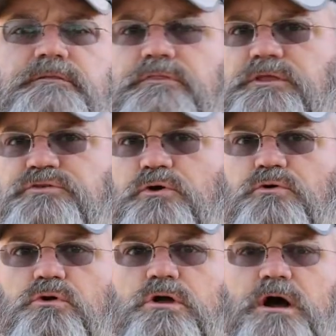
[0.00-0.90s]
the
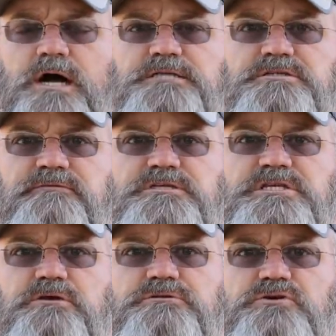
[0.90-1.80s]
total cost of a
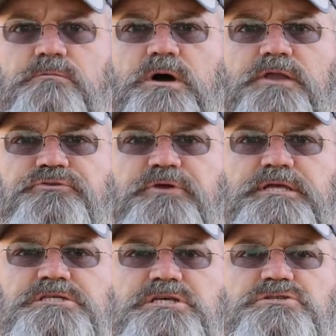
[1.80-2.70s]
CO2
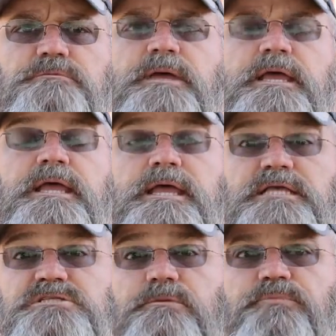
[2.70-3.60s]
monitoring system
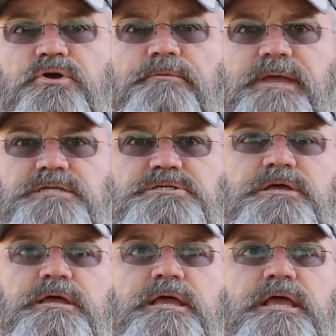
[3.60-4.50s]
is the permits.
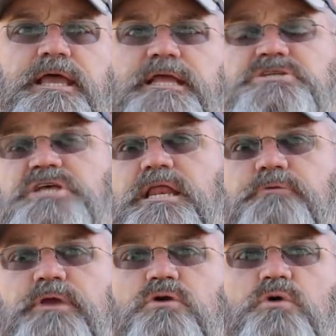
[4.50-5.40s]
Each city
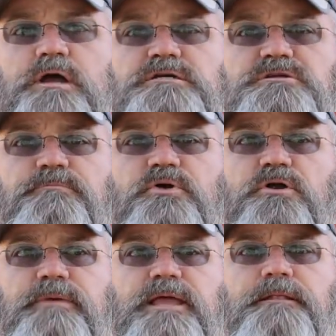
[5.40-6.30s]
requires a
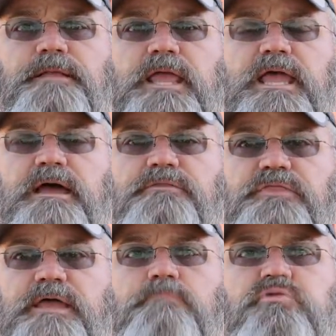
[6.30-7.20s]
permit and
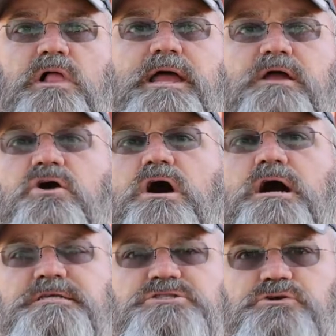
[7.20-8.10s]
they apply a
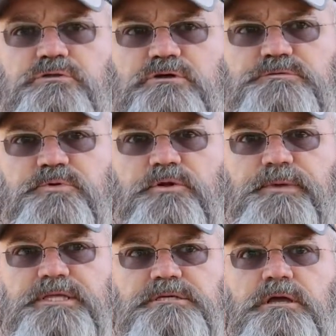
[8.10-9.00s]
cost to those
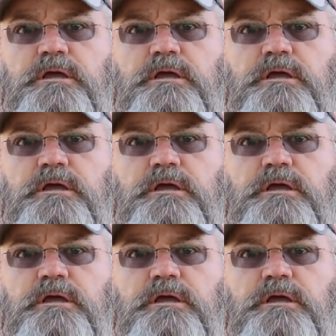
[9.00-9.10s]
permits.